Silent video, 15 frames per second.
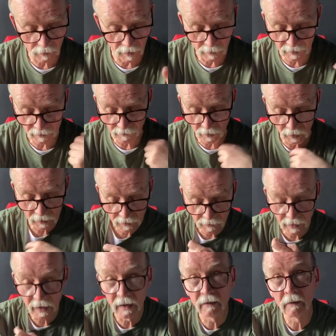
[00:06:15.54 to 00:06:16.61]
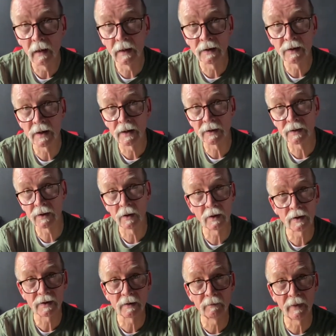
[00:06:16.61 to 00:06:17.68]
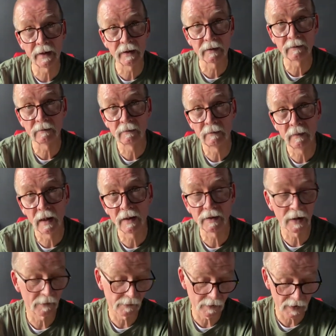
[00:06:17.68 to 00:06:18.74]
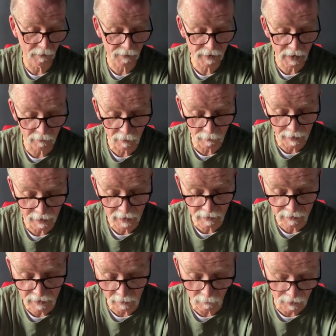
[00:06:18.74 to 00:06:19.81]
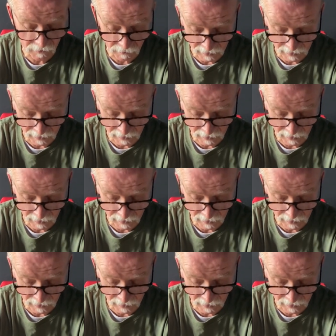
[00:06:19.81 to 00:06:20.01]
a bit of oil in there and just cook some bacon and give yourself a bacon sandwich